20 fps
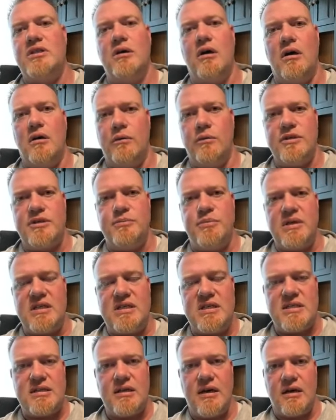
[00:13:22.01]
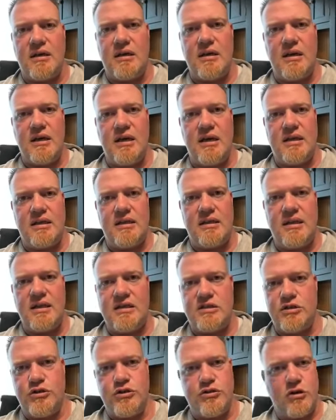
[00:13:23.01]
to always be stuck in
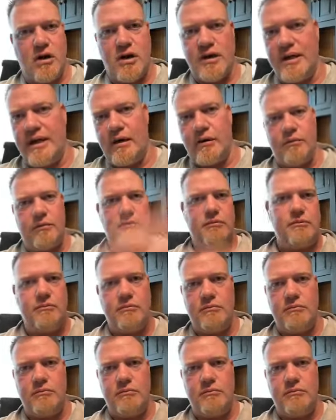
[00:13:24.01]
this drawdown